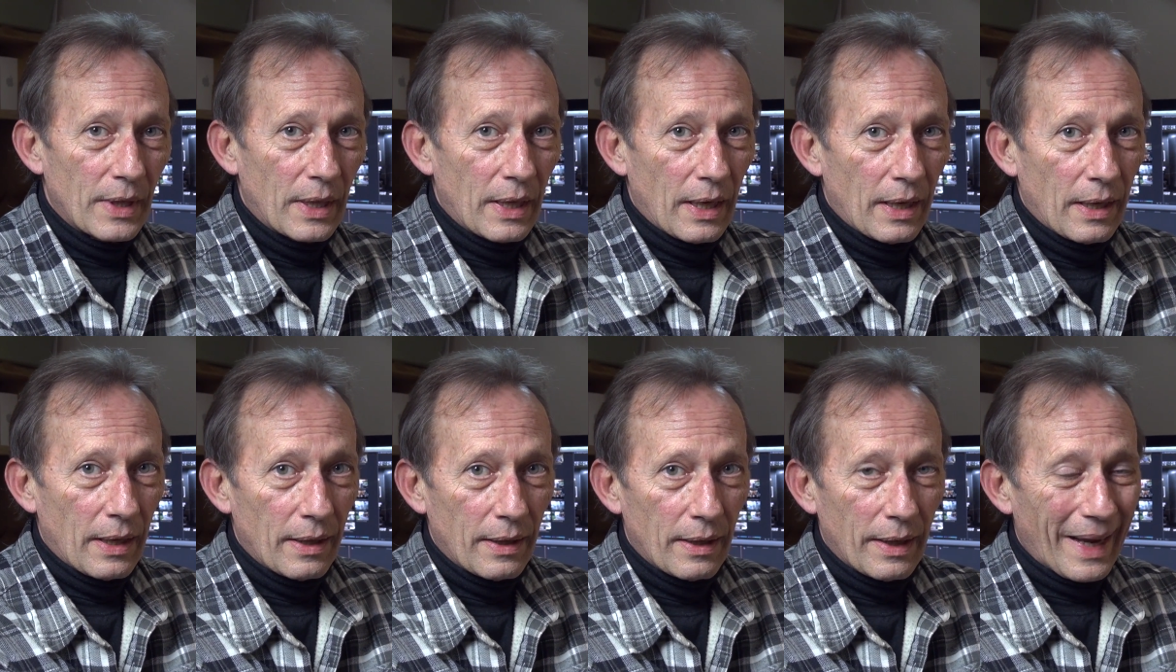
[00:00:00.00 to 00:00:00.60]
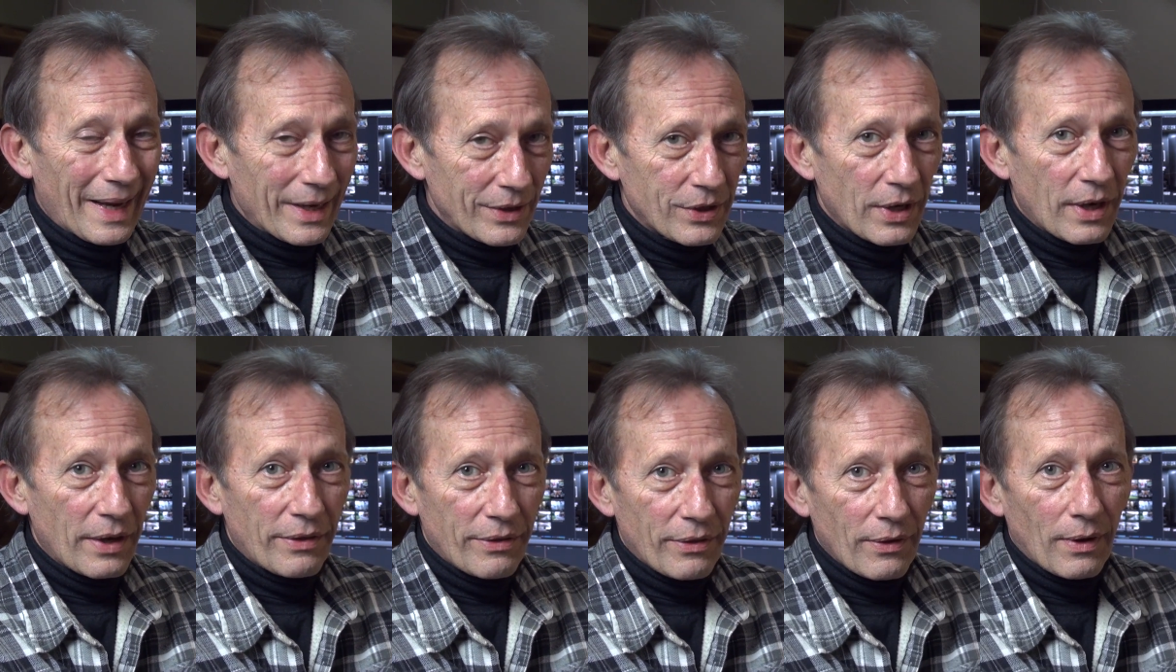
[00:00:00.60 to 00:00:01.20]
And as
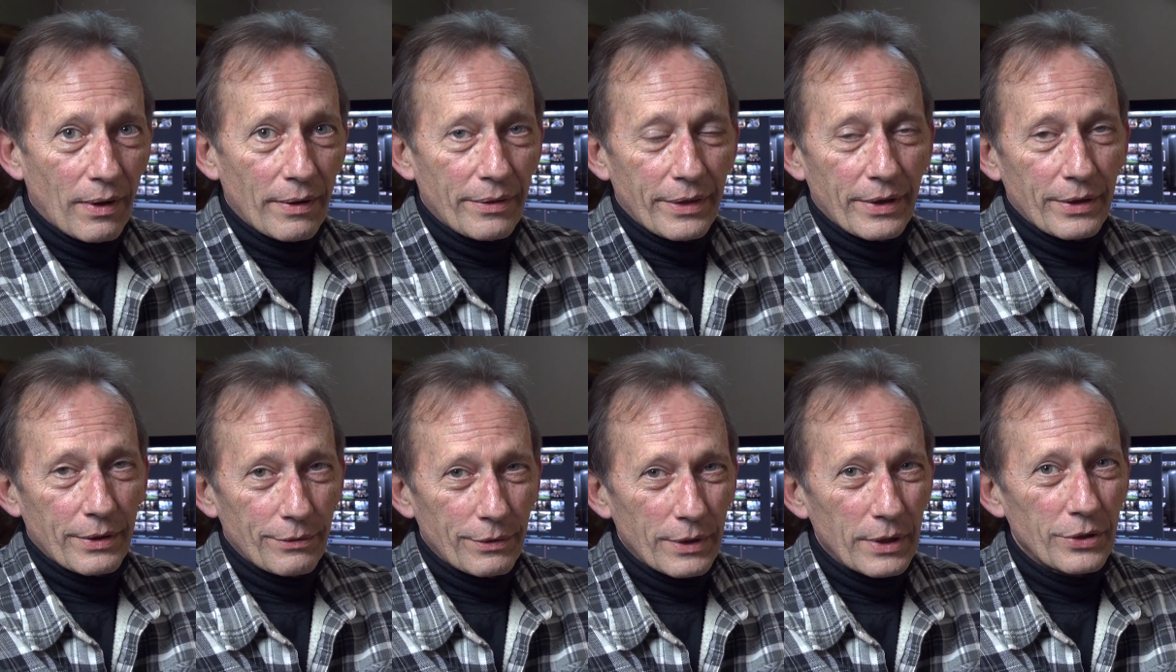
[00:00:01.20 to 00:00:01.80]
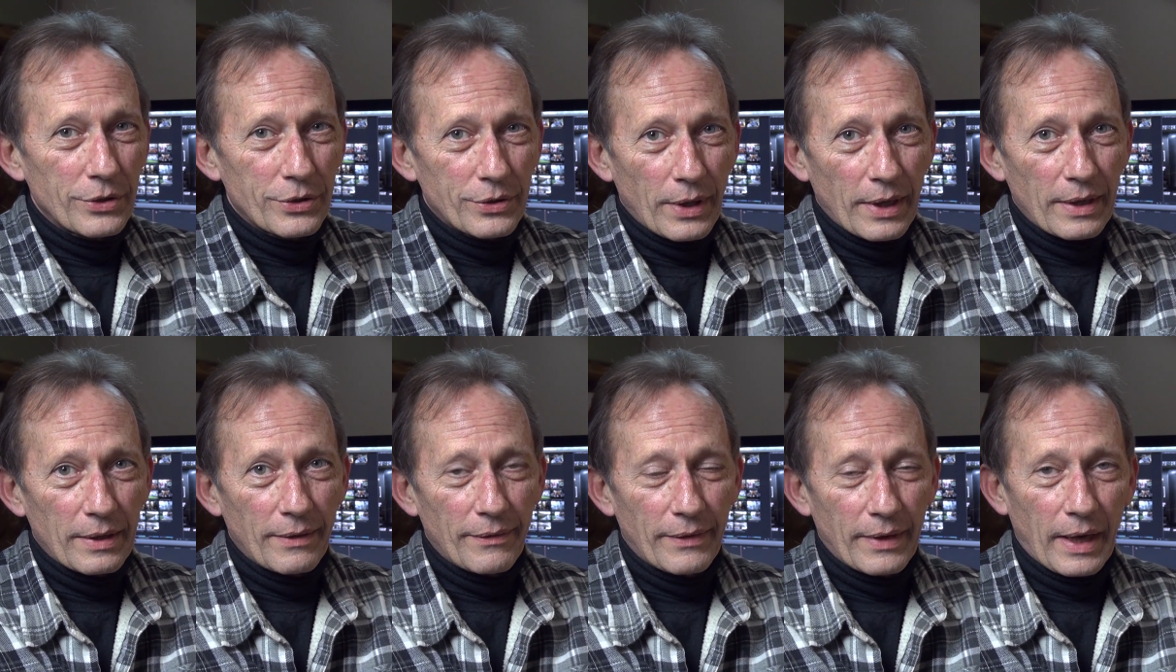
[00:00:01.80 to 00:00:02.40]
I thought, the real
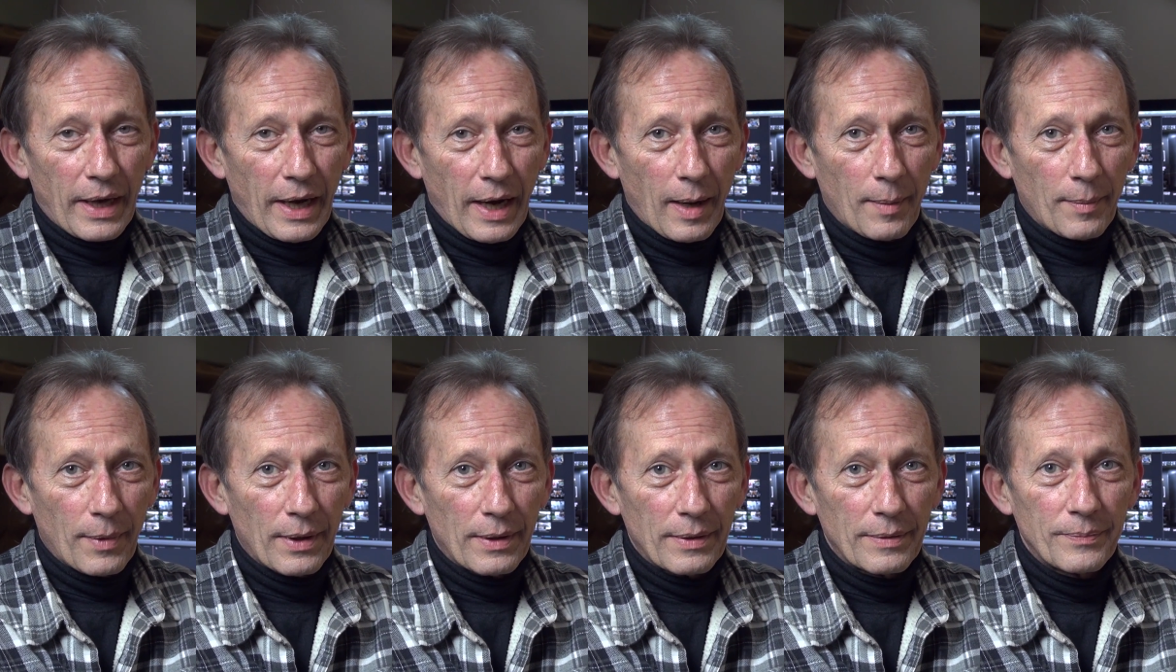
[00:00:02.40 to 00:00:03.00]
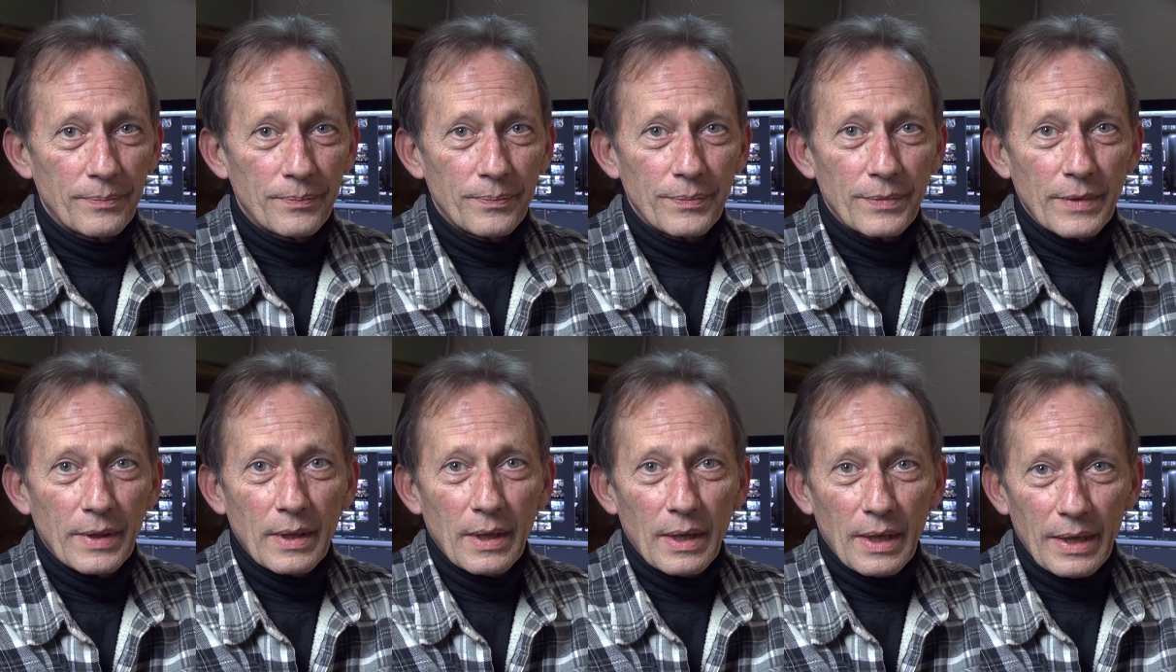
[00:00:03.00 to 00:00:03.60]
strength of the camera
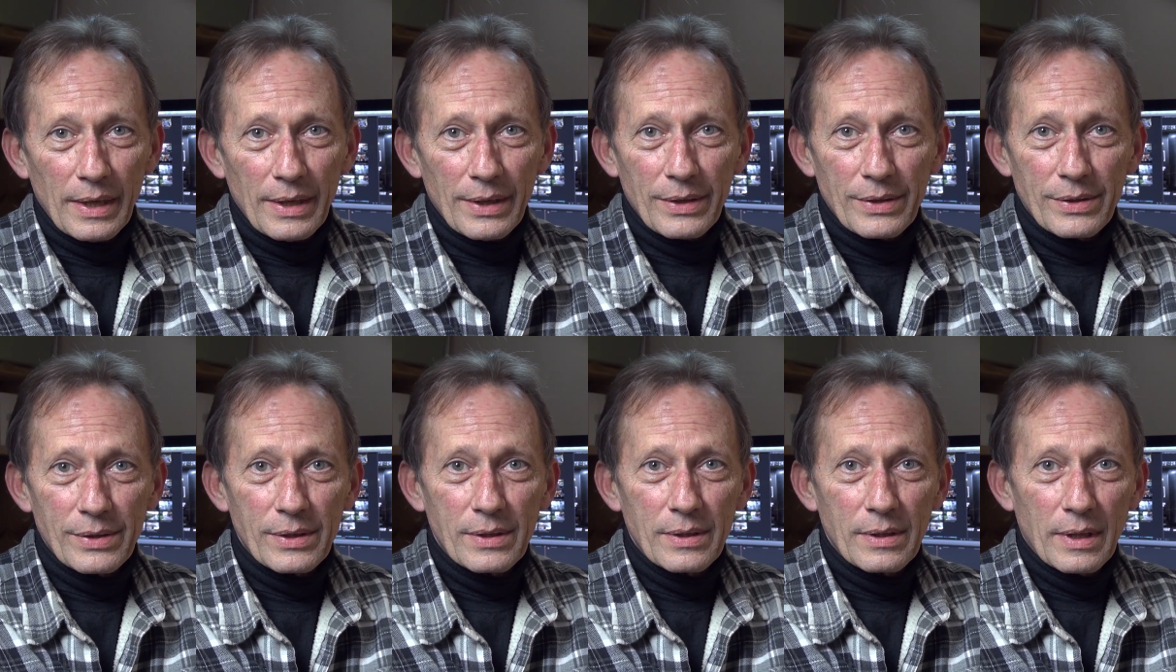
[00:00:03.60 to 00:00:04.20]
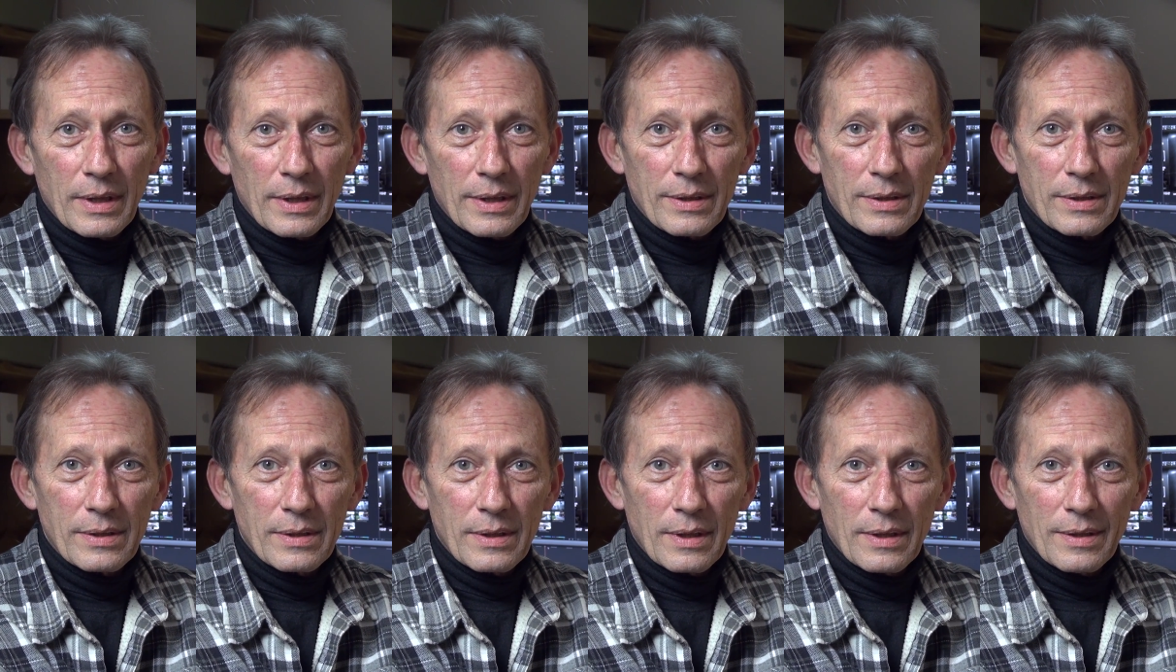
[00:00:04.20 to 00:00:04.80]
is
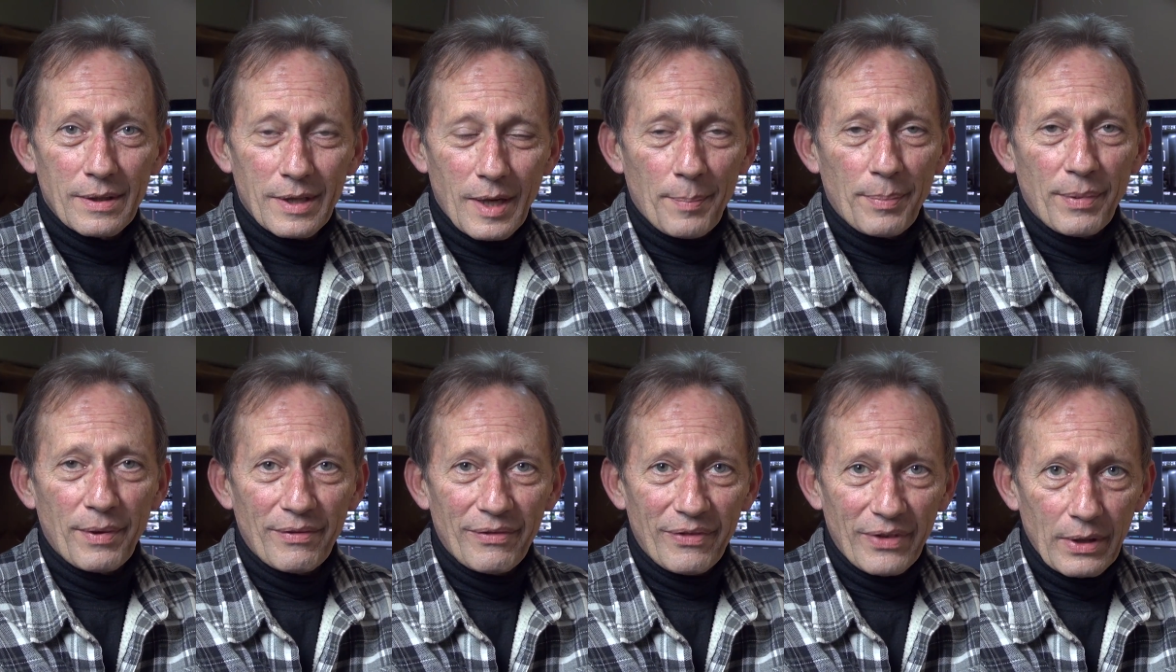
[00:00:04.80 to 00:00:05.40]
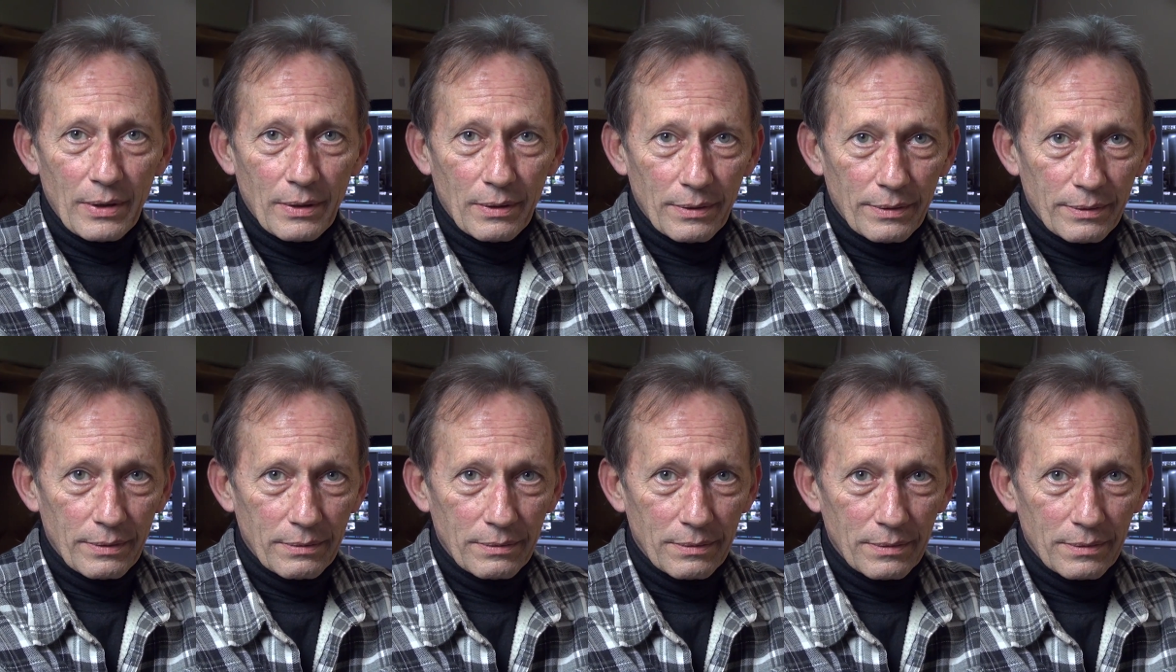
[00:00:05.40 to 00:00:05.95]
its depth of field.